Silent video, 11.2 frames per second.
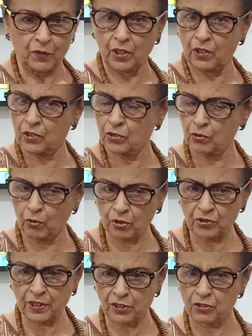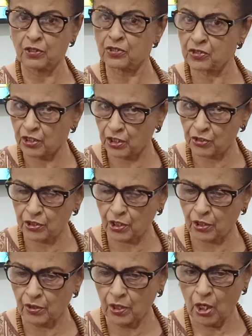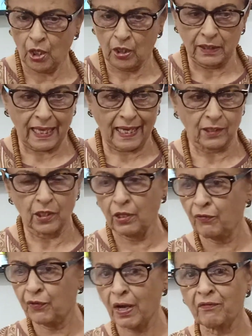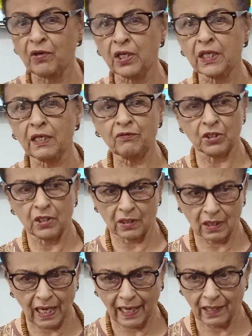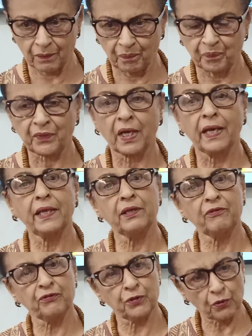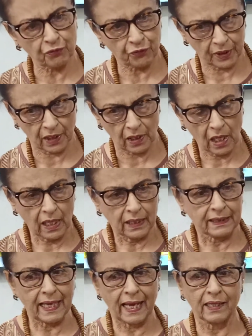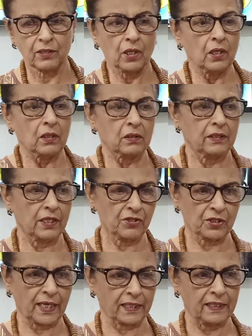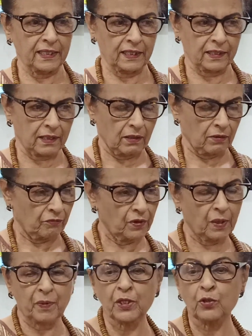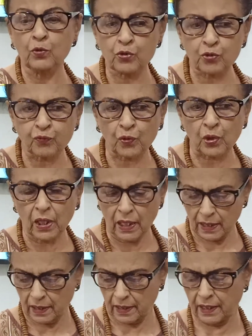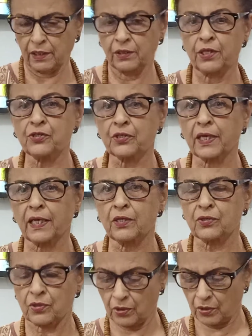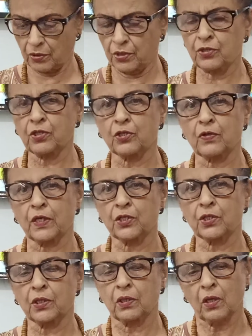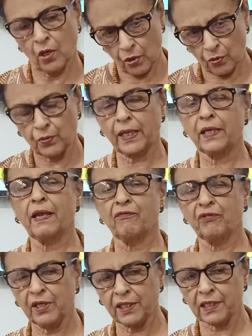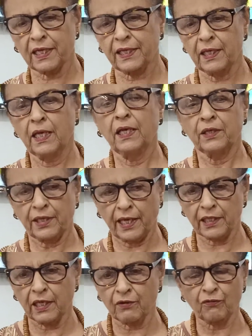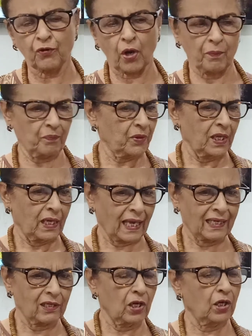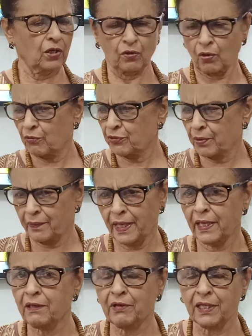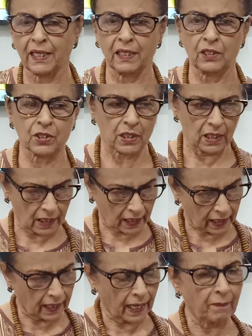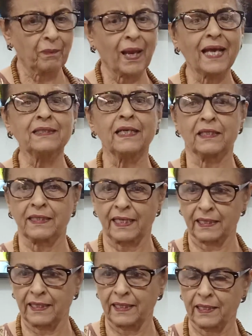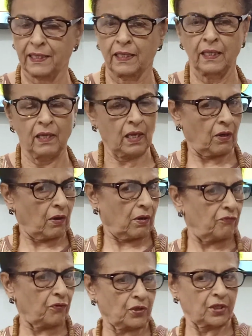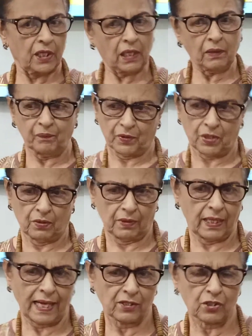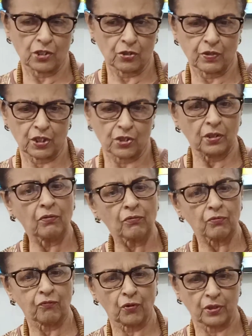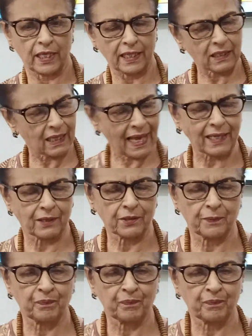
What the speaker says: there is no such restriction that if you are working with a client and if you feel that this technique will be useful in this case, in this situation, you can definitely take it from Adler or from anywhere else and apply that technique for that situation for that client,